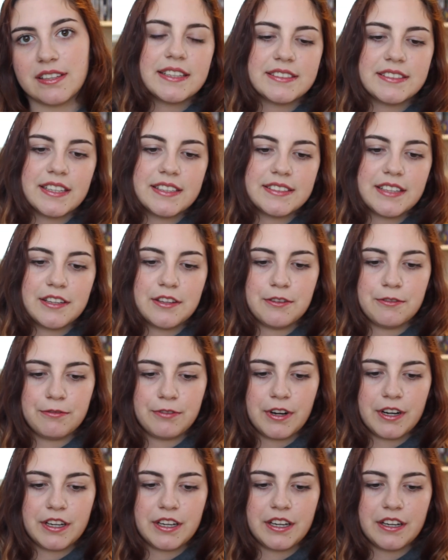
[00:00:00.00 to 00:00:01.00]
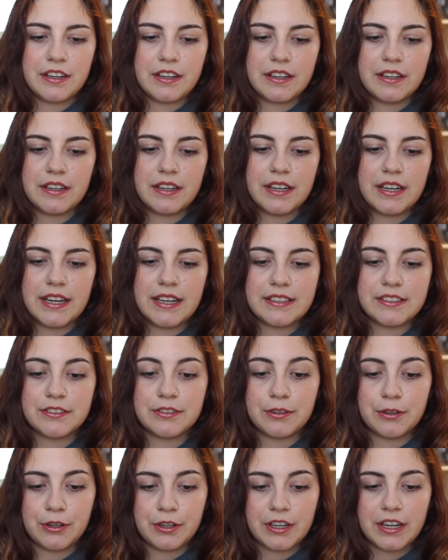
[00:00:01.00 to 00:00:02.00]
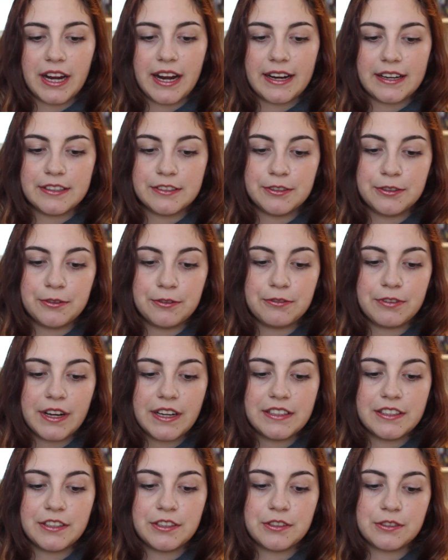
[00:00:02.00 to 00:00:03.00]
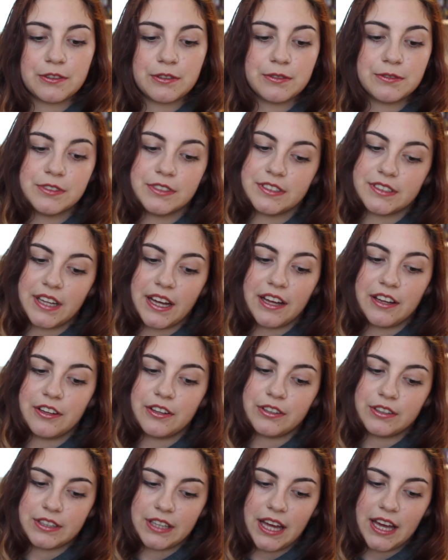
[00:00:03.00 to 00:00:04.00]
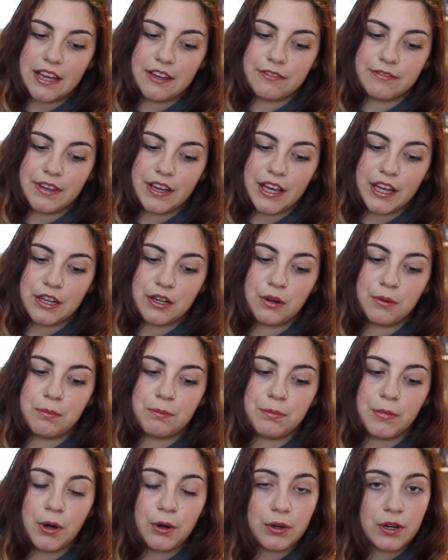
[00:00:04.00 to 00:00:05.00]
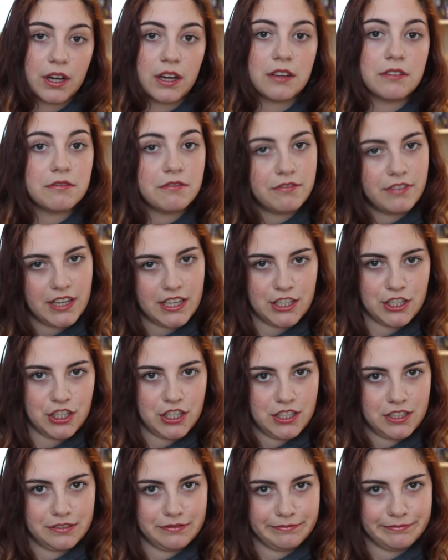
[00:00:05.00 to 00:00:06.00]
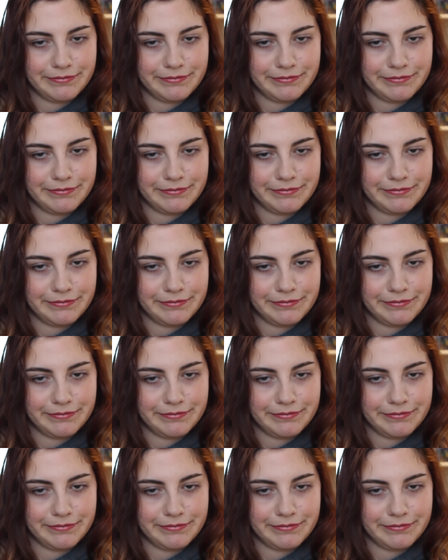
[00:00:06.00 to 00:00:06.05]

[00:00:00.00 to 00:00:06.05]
It says on the front here, it's her guide to finding your own style, life, and motivation.